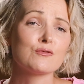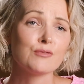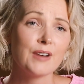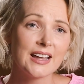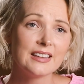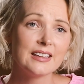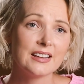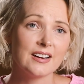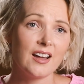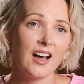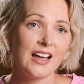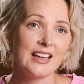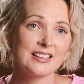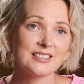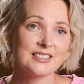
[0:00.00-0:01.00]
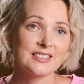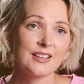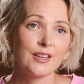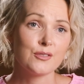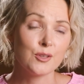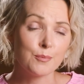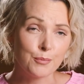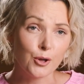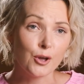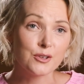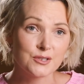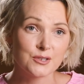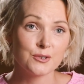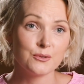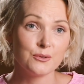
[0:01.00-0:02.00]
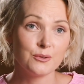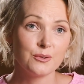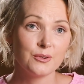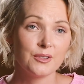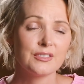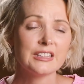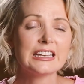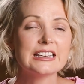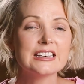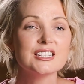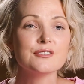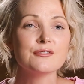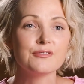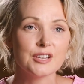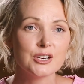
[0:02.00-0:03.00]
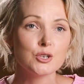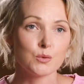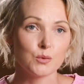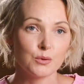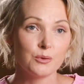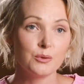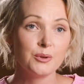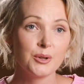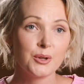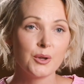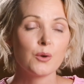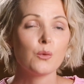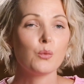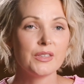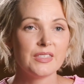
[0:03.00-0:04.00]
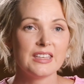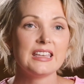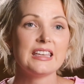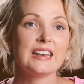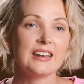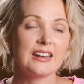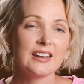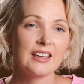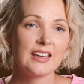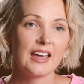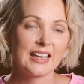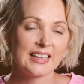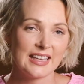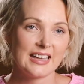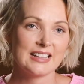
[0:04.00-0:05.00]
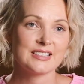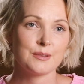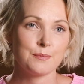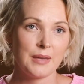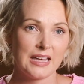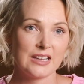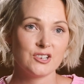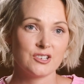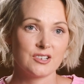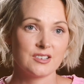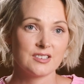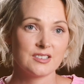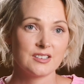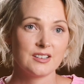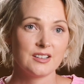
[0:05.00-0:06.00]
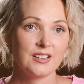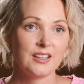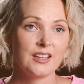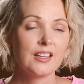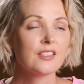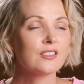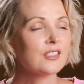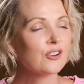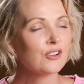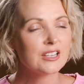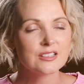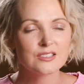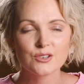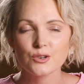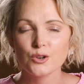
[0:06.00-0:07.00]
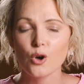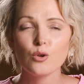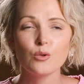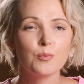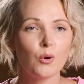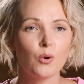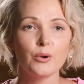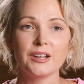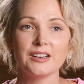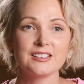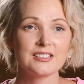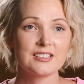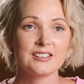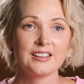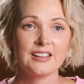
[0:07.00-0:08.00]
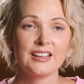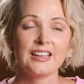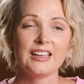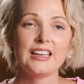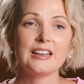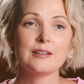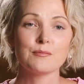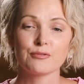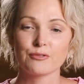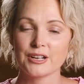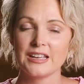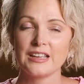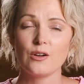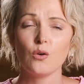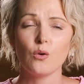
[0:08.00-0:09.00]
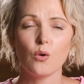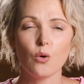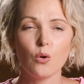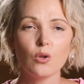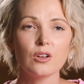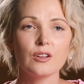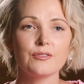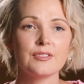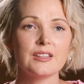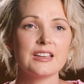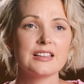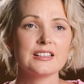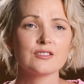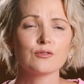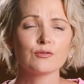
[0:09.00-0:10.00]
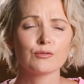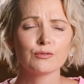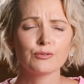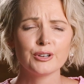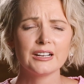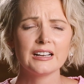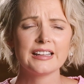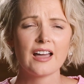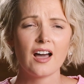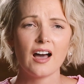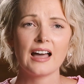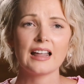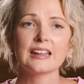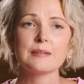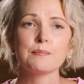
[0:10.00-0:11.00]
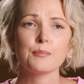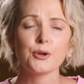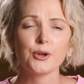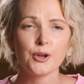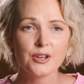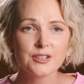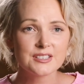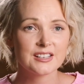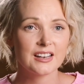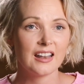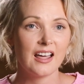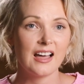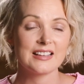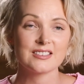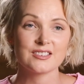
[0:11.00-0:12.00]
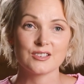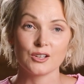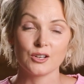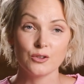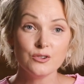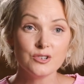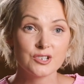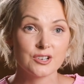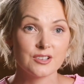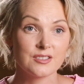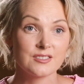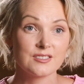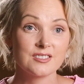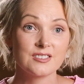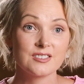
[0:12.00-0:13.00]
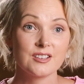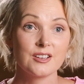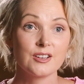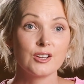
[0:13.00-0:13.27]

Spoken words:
recognise the personal, the individual within a cancer patient. There is no point in bringing all of these really highly personalised solutions